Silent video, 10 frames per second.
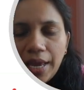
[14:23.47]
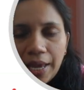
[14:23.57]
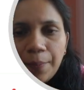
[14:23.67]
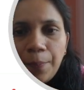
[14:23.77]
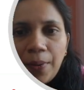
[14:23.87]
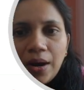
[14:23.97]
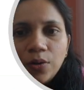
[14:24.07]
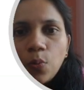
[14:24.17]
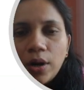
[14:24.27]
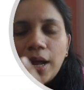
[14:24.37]
M
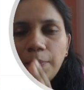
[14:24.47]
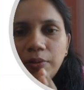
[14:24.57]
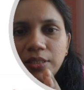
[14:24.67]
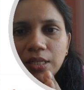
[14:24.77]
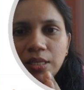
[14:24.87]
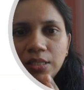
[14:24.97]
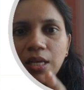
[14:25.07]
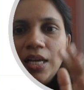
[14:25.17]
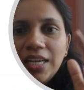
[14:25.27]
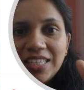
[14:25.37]
part, what happens is
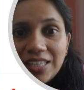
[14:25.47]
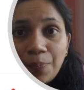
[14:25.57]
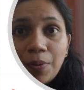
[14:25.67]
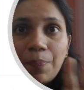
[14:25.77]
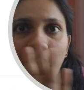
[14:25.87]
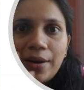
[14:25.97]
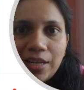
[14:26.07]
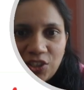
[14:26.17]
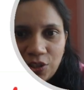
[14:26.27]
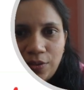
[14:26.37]
the
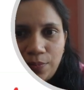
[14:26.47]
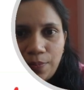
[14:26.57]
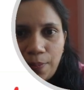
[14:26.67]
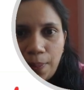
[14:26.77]
preparation,